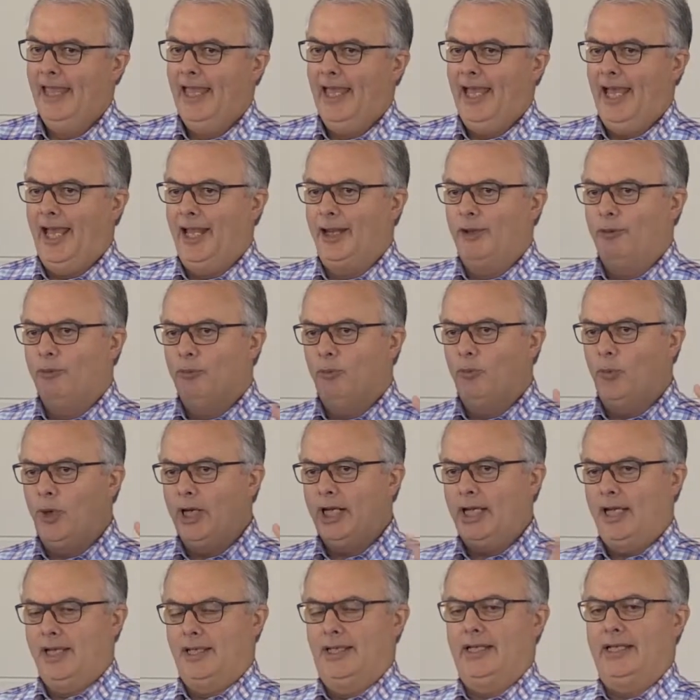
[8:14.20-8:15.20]
And what
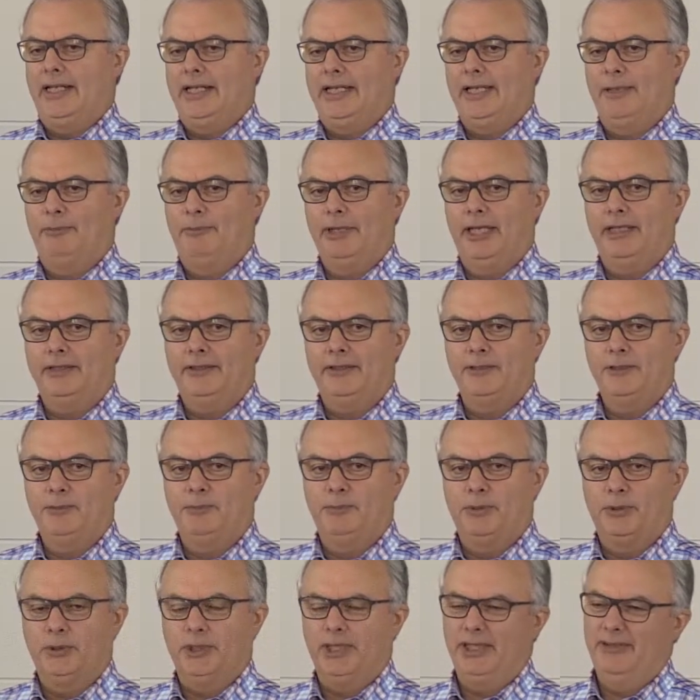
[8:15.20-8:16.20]
I like about this
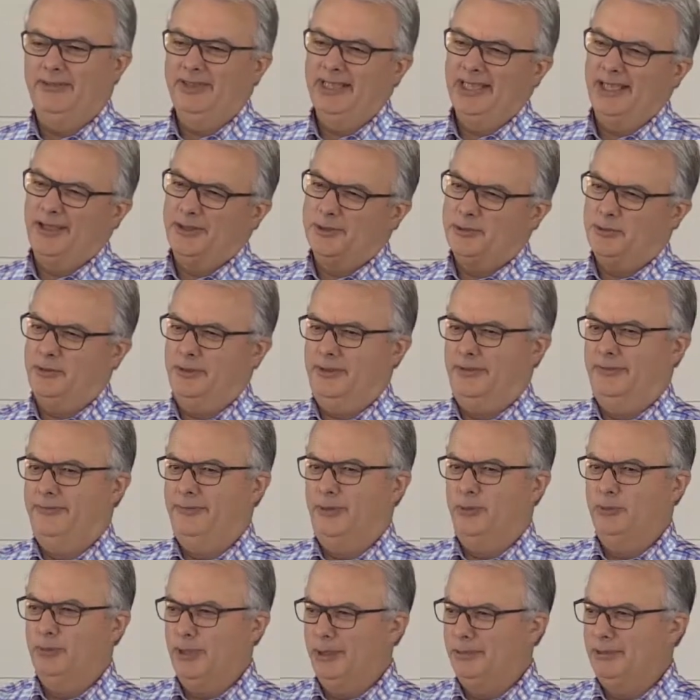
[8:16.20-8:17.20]
book, even though it's written
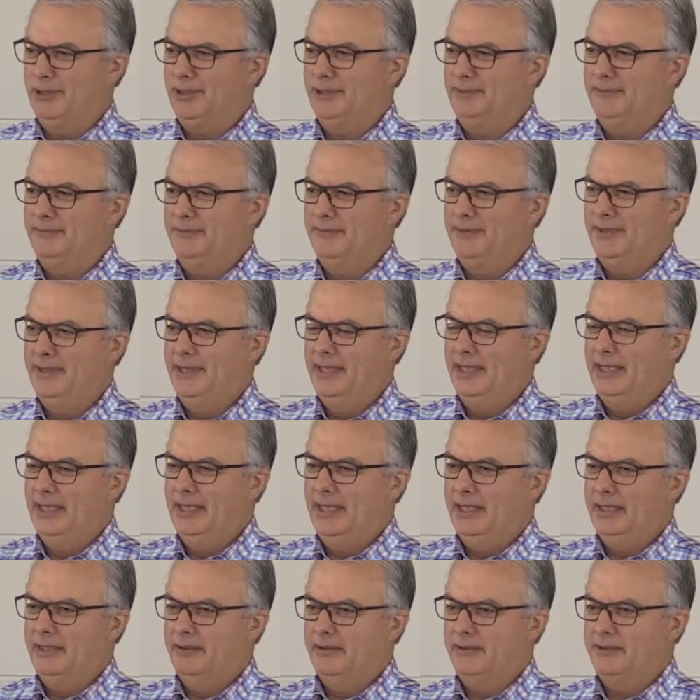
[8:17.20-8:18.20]
for women,
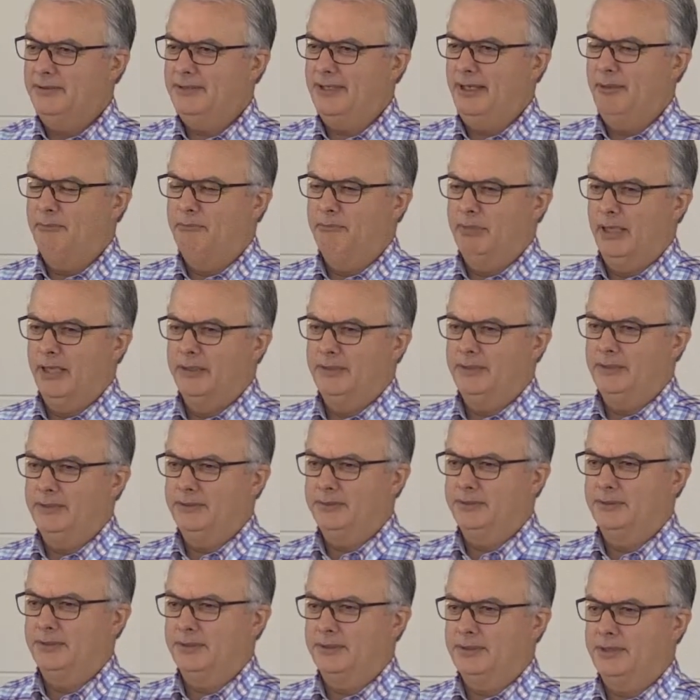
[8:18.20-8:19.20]
there are some blokey
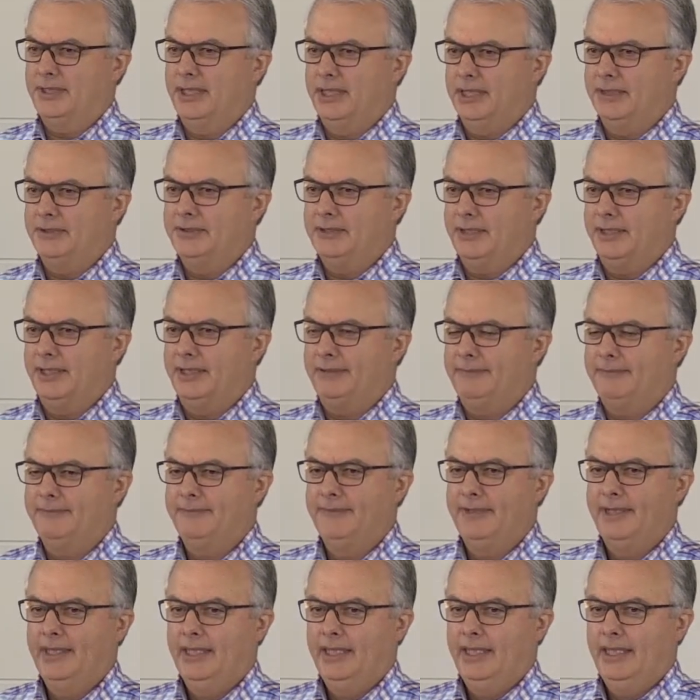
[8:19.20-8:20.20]
sort of things in it.
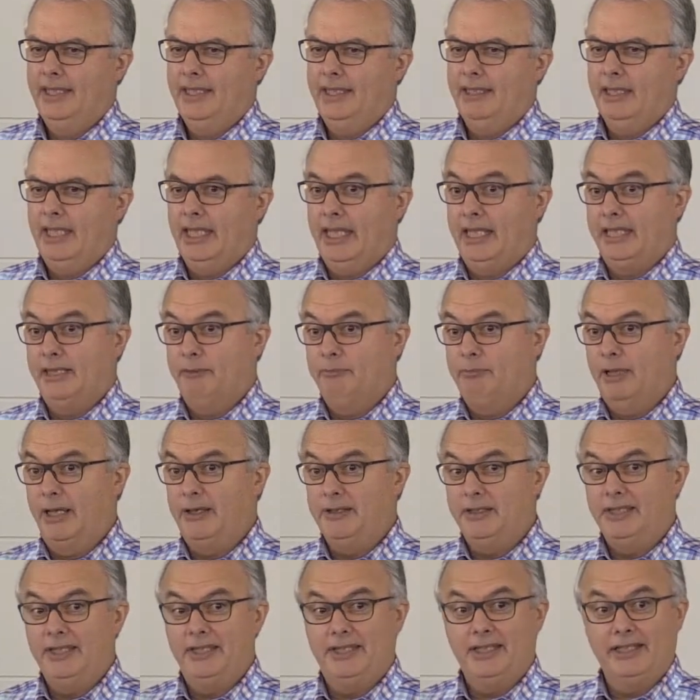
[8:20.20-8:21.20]
And the
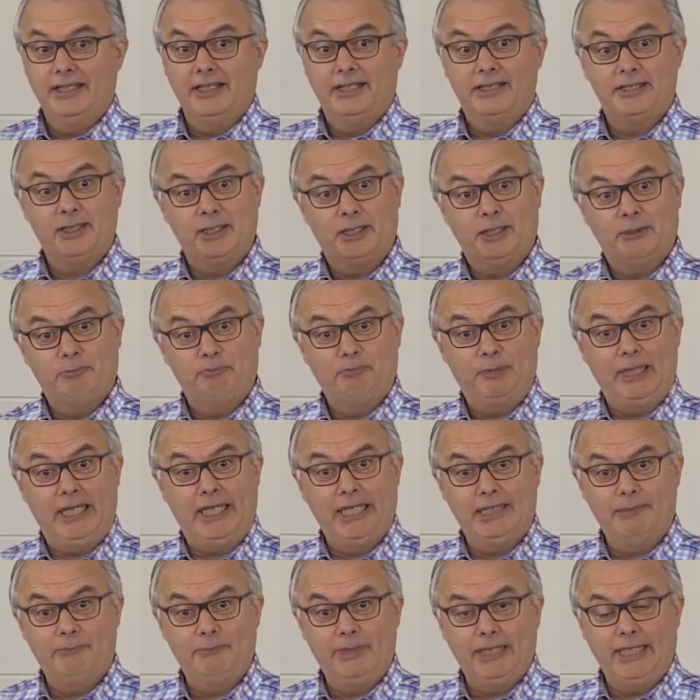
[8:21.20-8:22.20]
blokey thing is at the
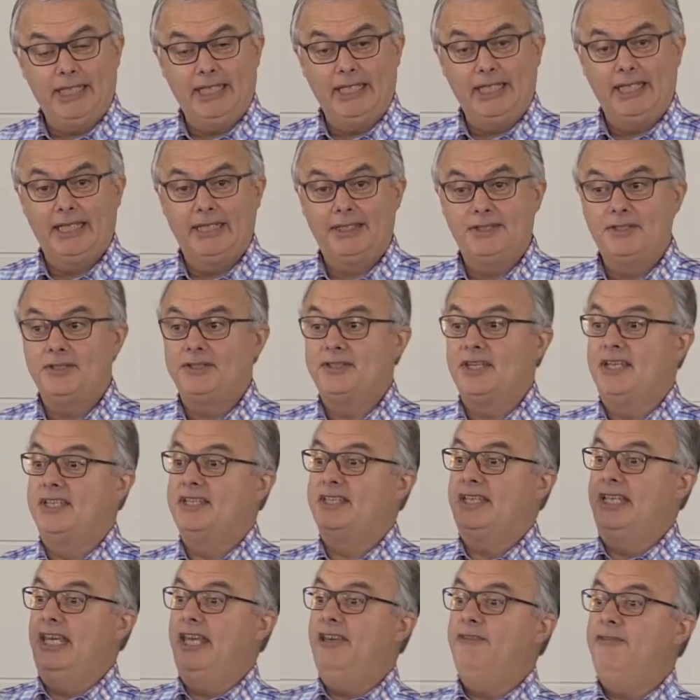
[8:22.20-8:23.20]
beginning, she
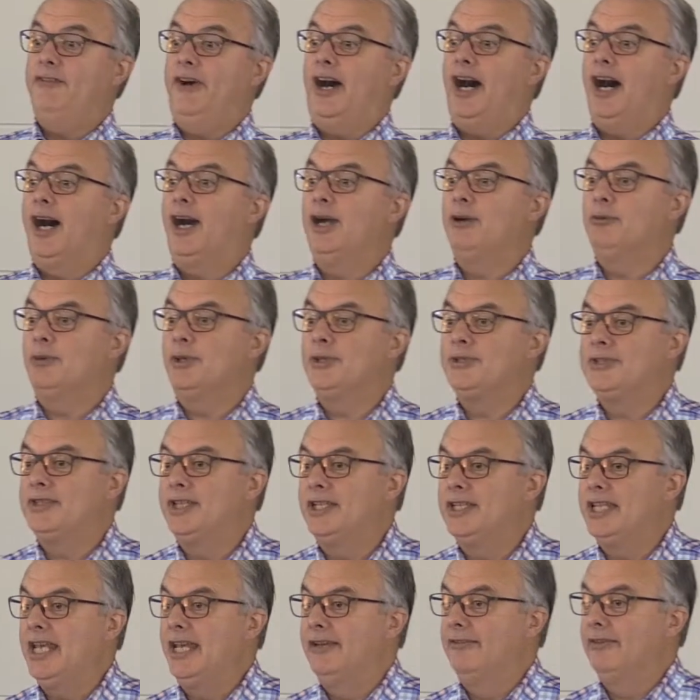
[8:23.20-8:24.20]
says, if I was
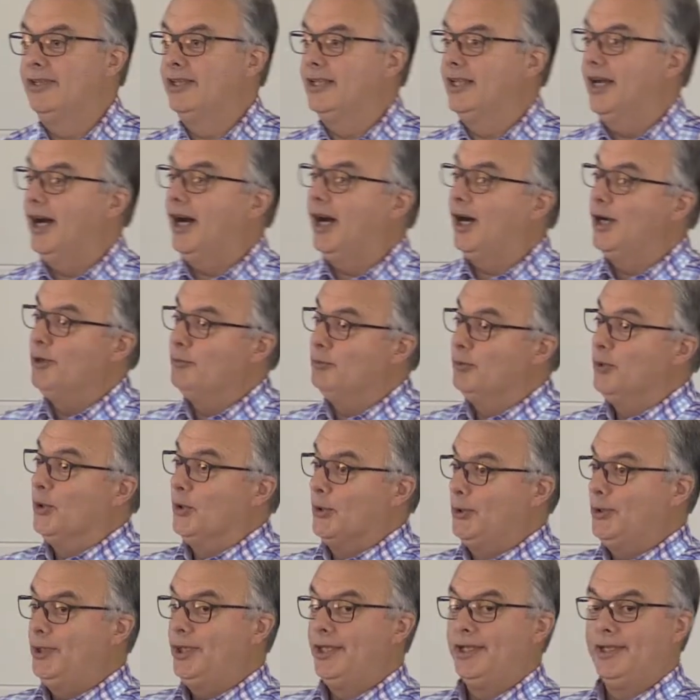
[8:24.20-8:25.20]
the devil, I
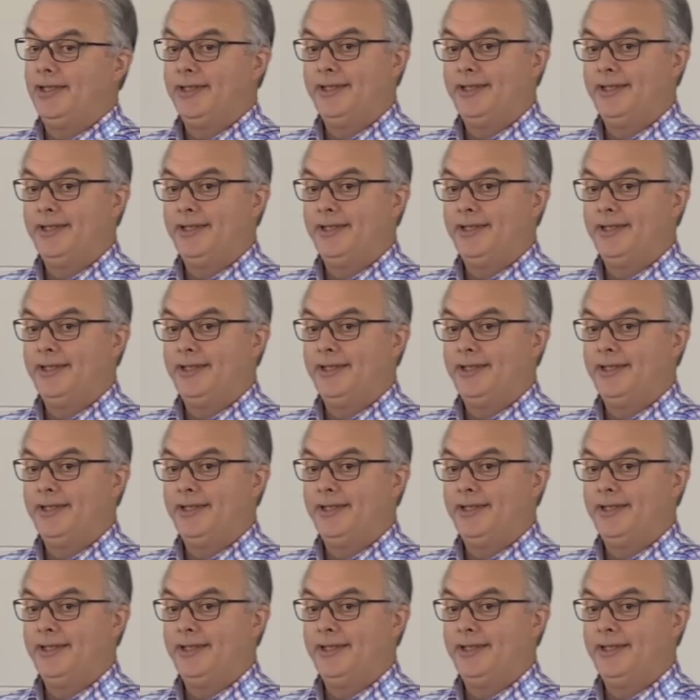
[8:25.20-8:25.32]
would.